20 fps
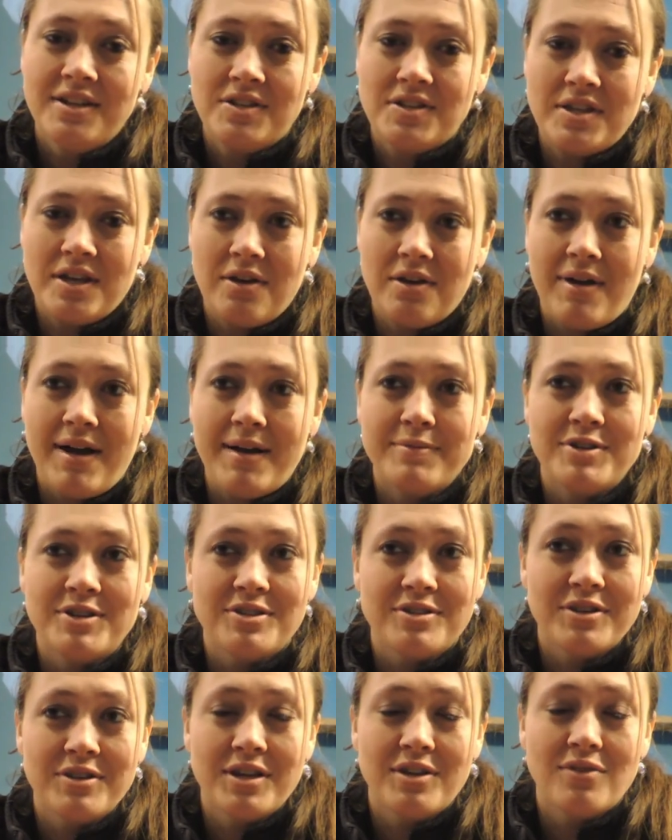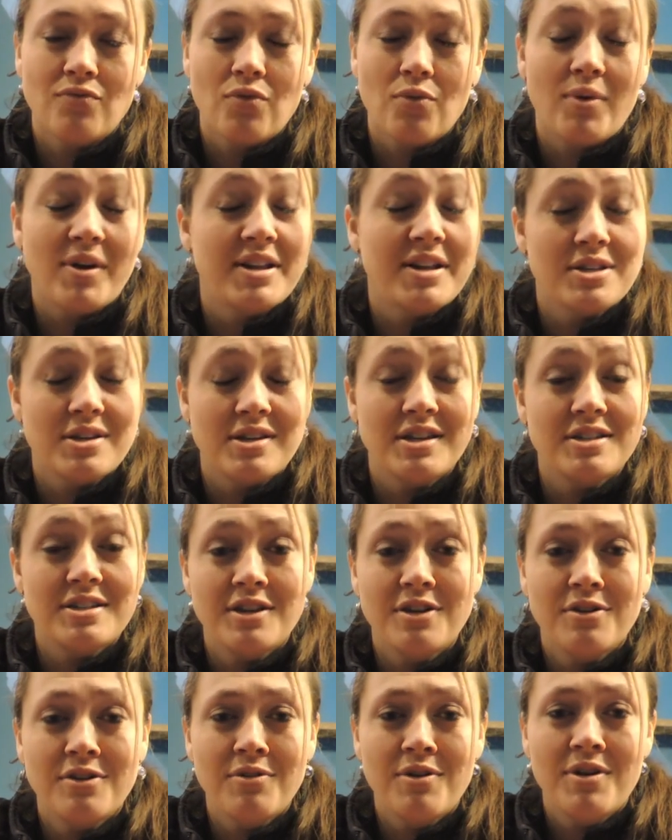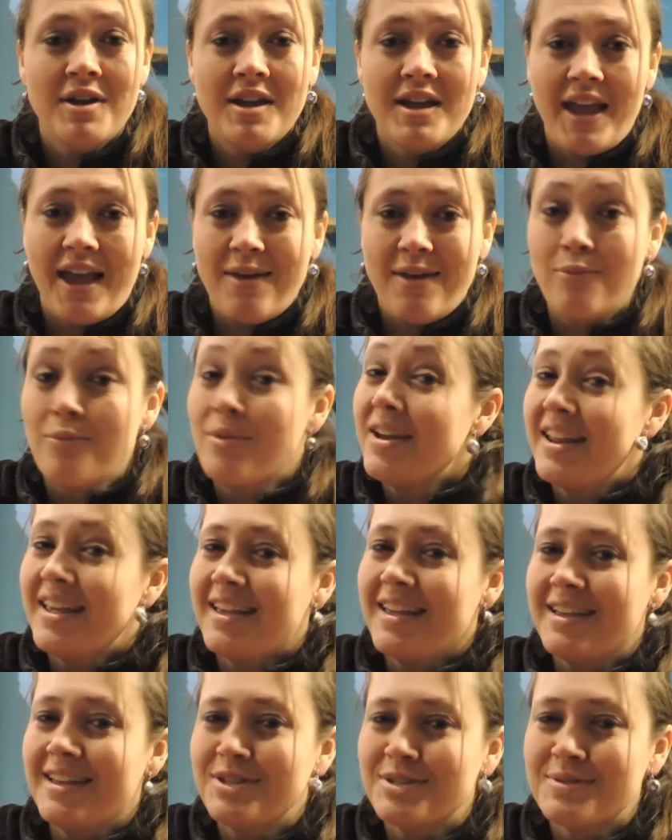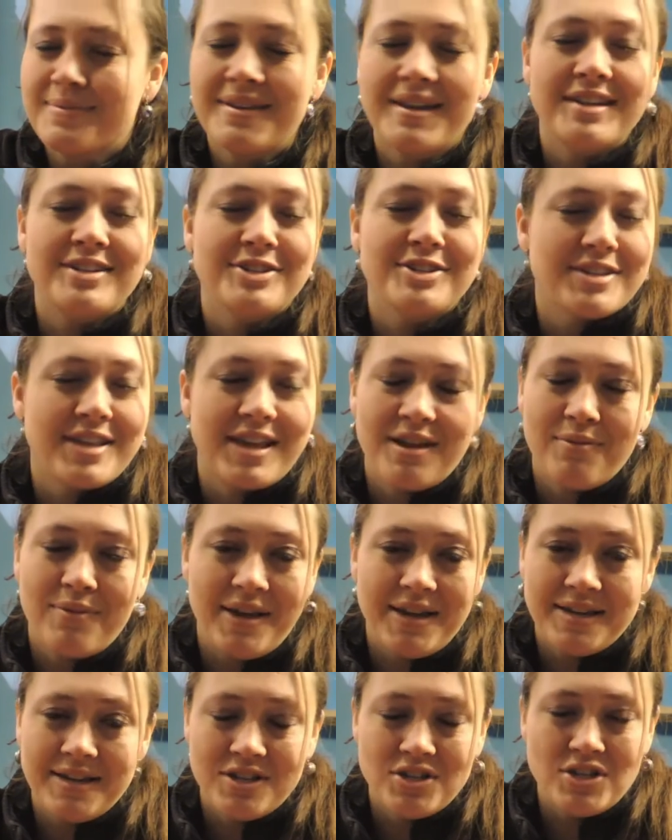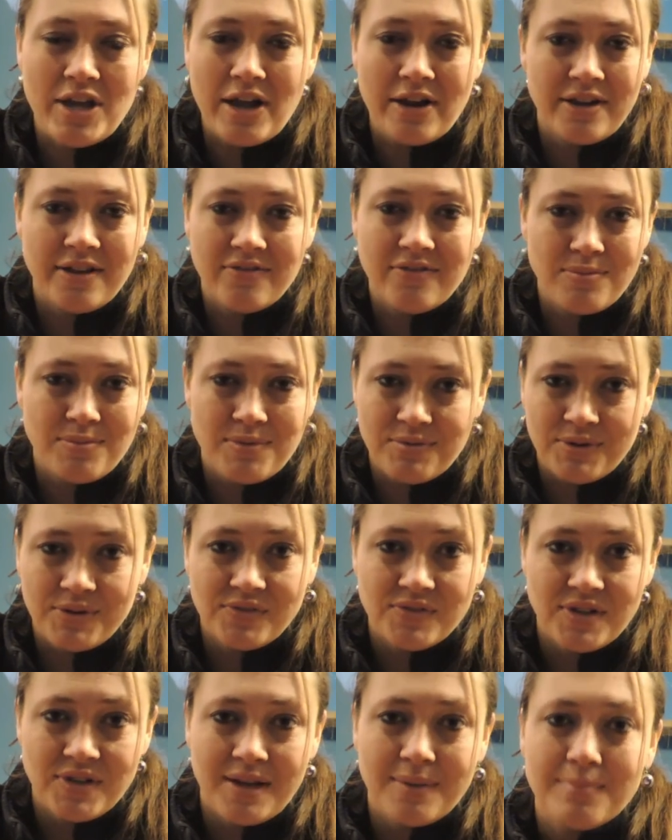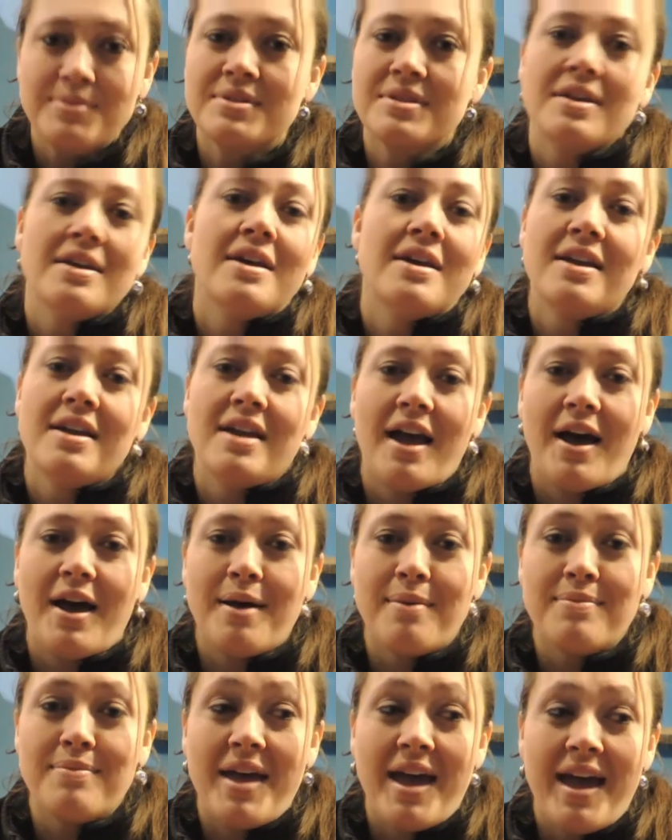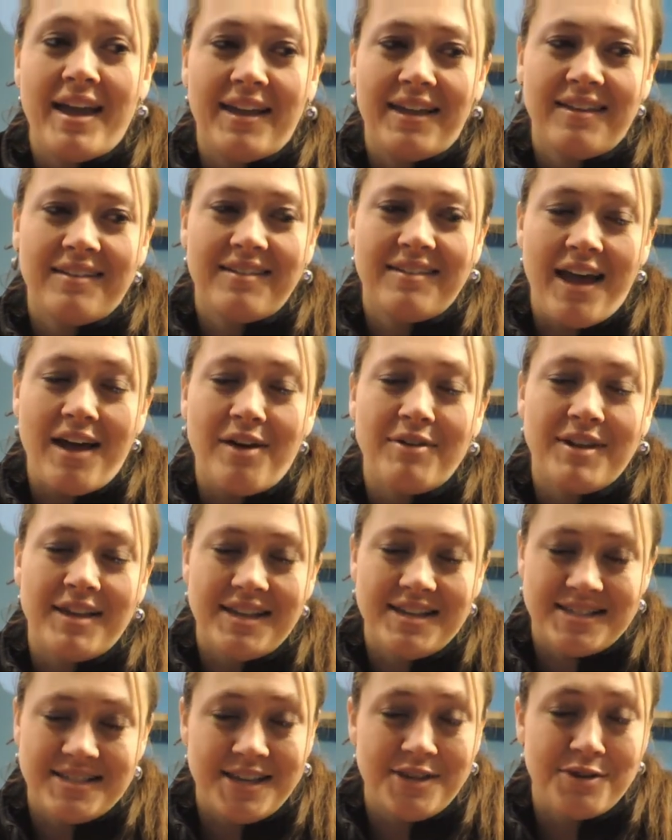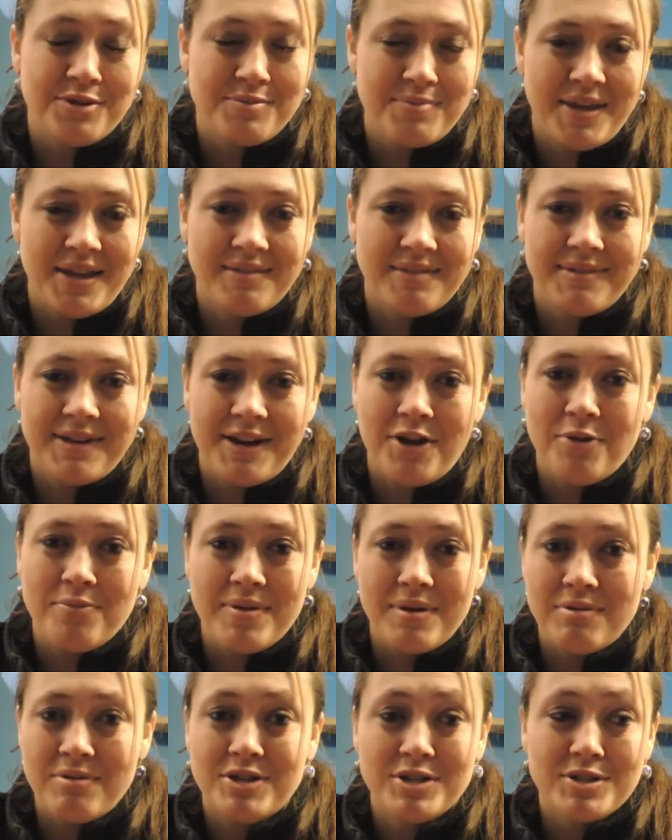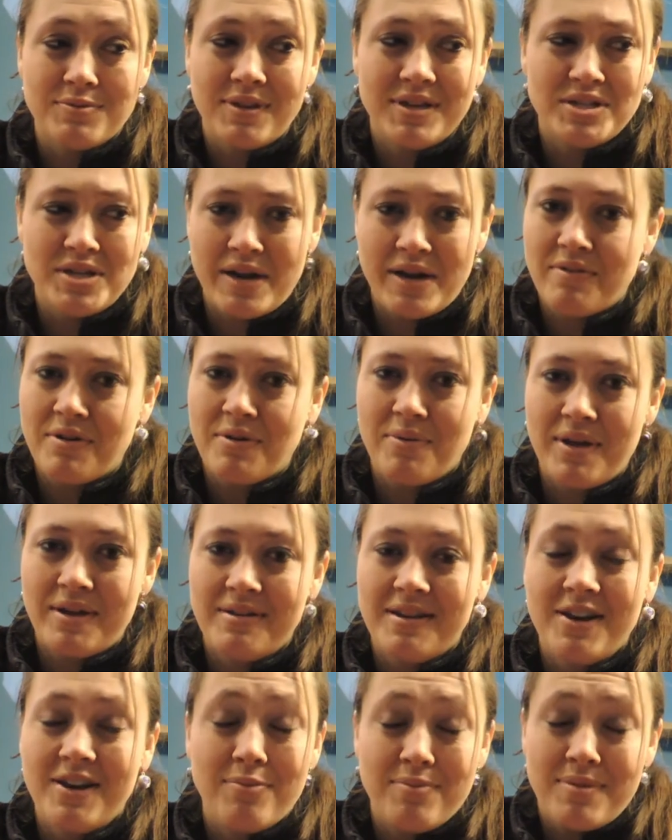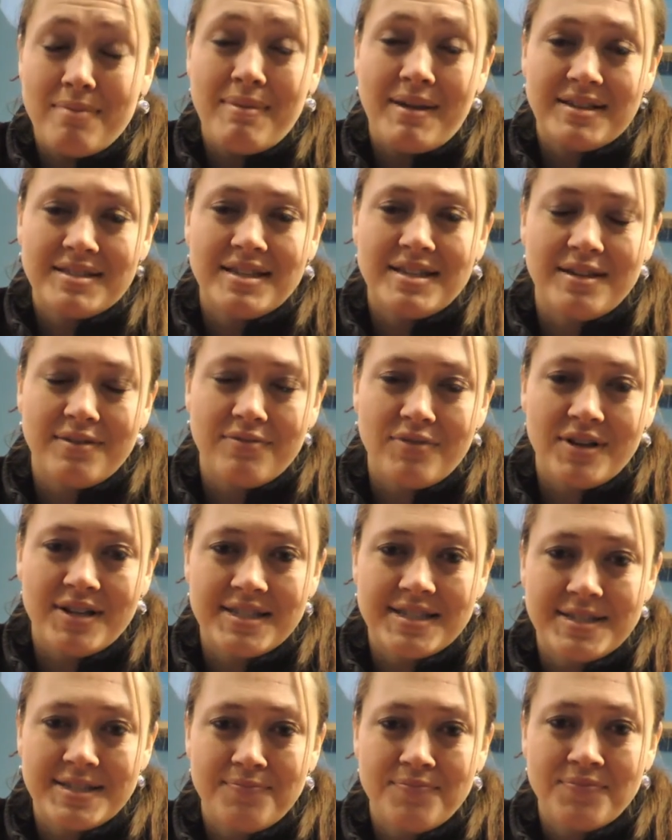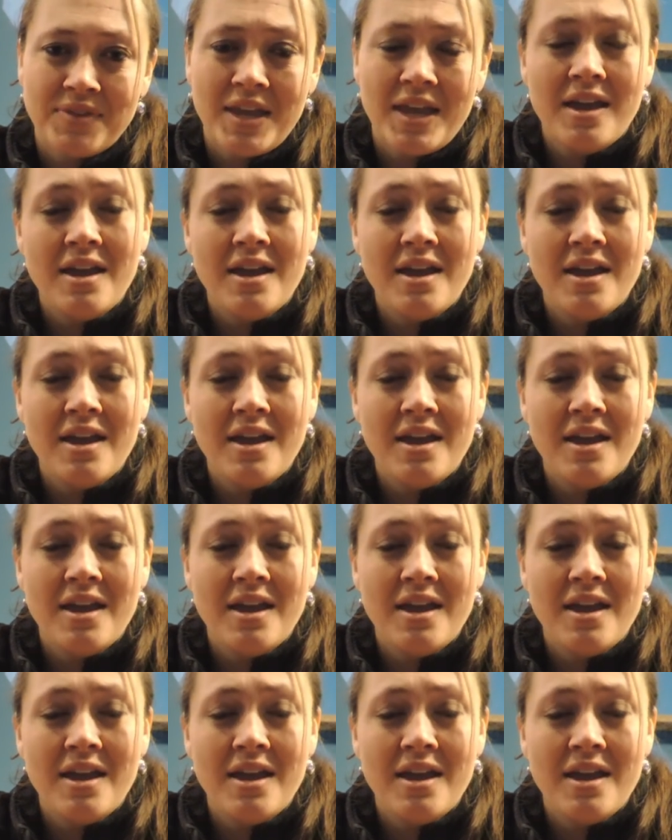So I'm just looking for what He's going to do, and when He heals me, I just can't wait to shout it from the rooftops um, that he, how He has healed me, and I hope that would just reach everyone, and hope that makes a difference.